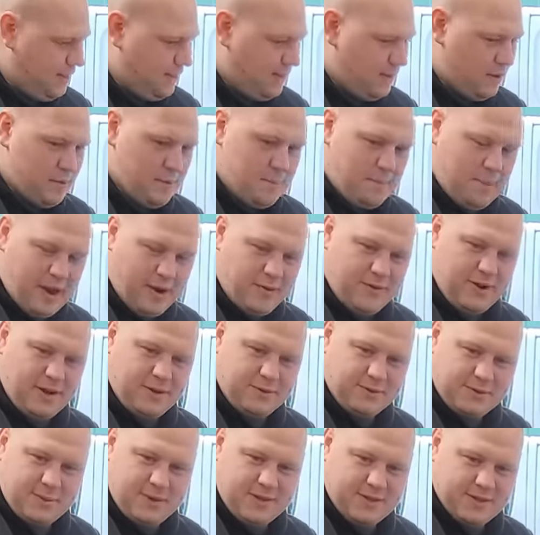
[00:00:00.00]
They were parallel
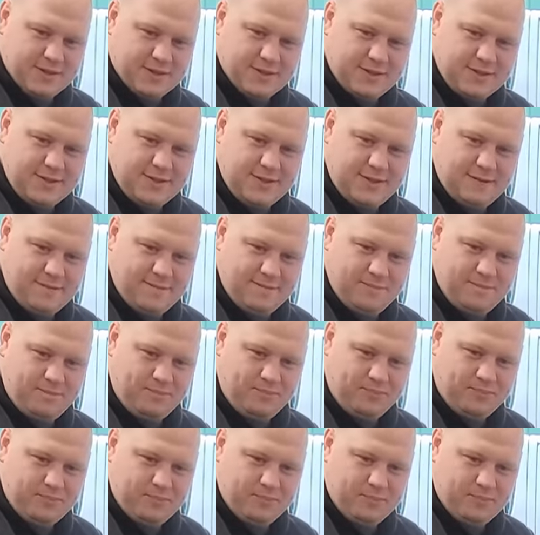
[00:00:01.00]
twins.
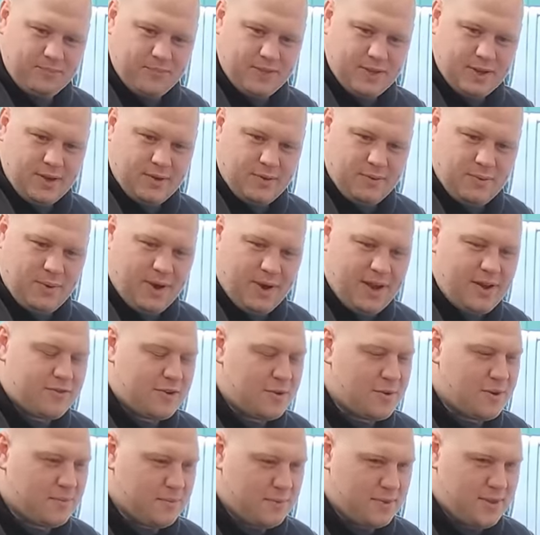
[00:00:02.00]
Oh right. Whatever.
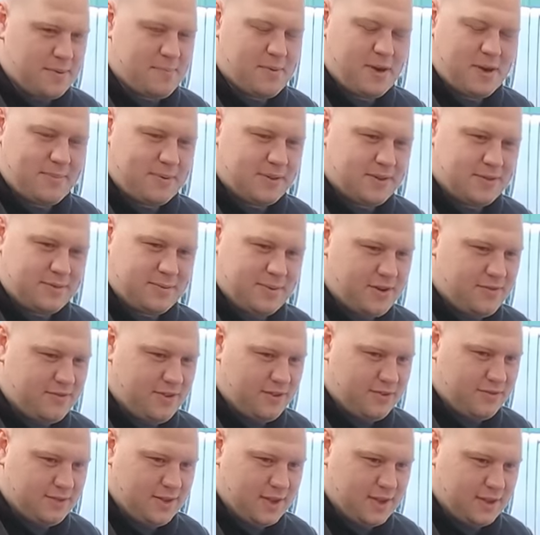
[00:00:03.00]
It, they might have been
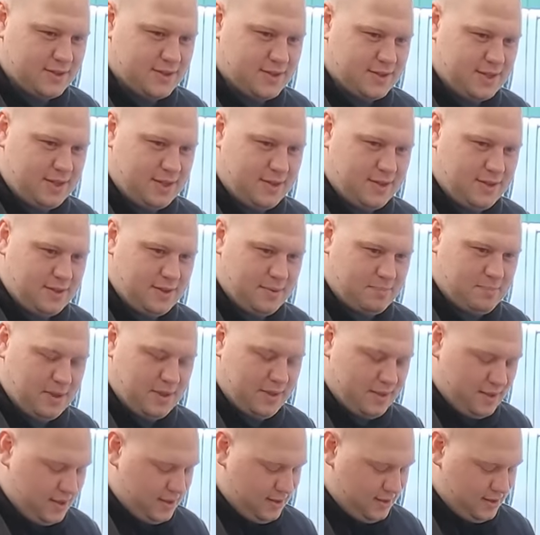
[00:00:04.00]
350s, but
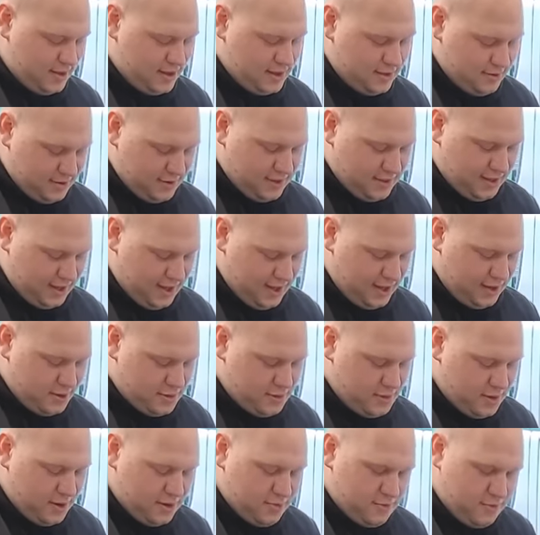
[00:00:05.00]
anyway, they're getting
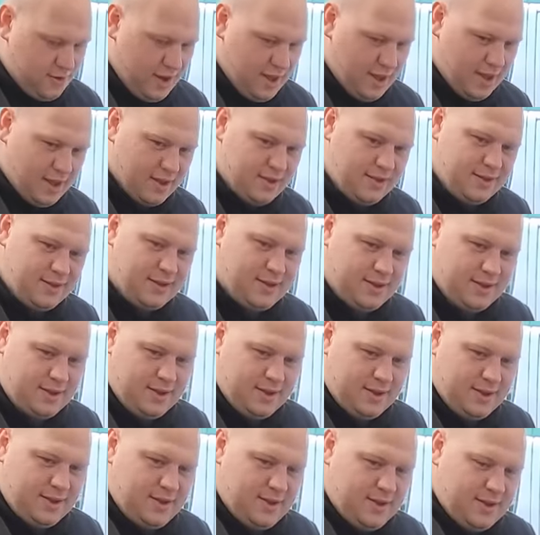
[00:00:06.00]
quite rare.
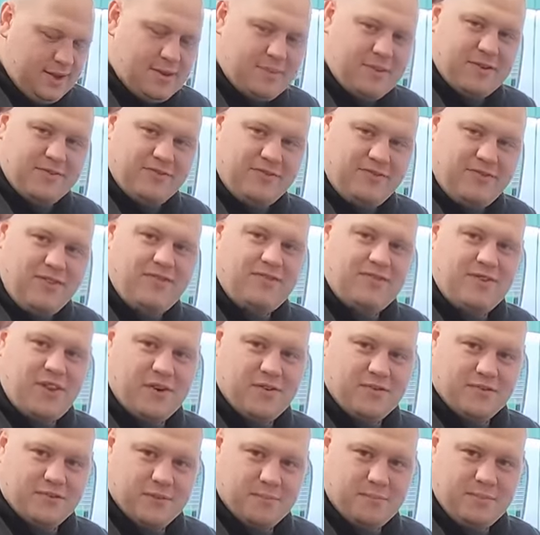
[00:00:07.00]
He had about 50
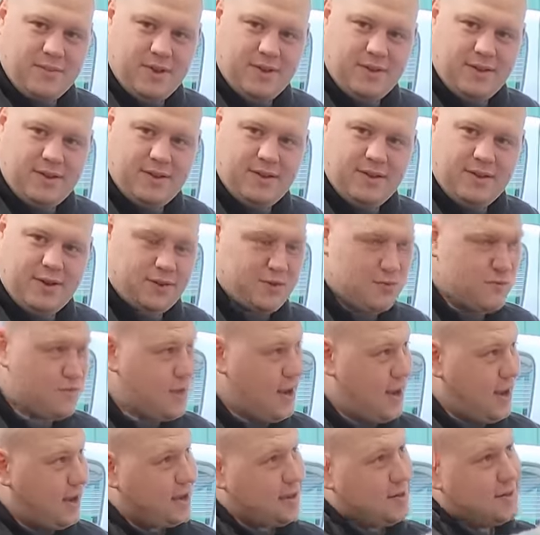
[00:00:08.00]
of them on
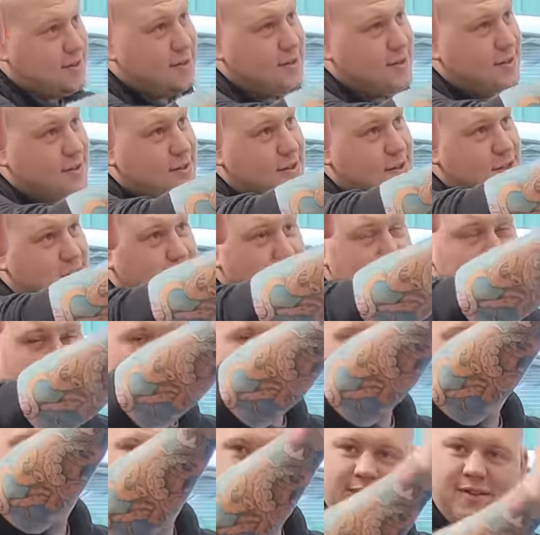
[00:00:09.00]
racked
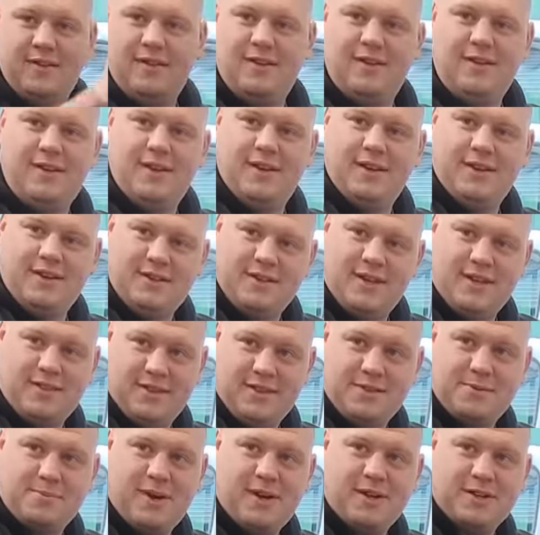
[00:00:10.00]
shelving in, in
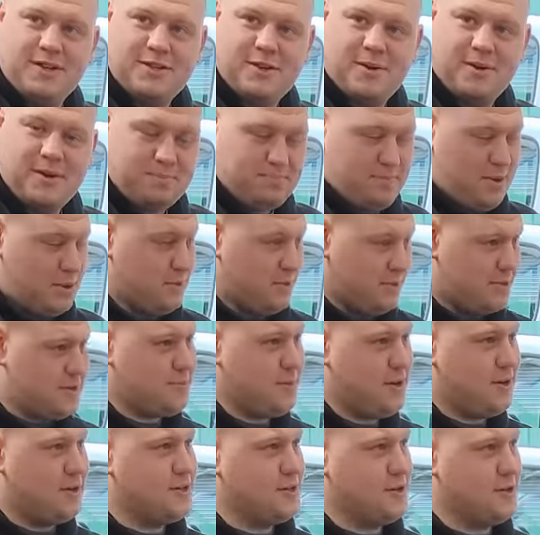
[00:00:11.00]
this workshop. He built this
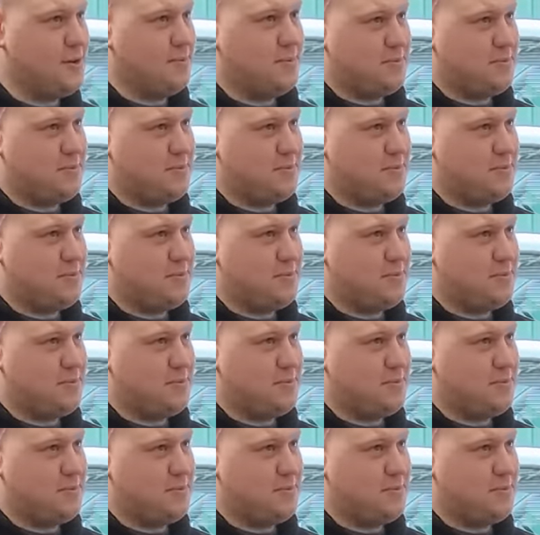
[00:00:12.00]
workshop,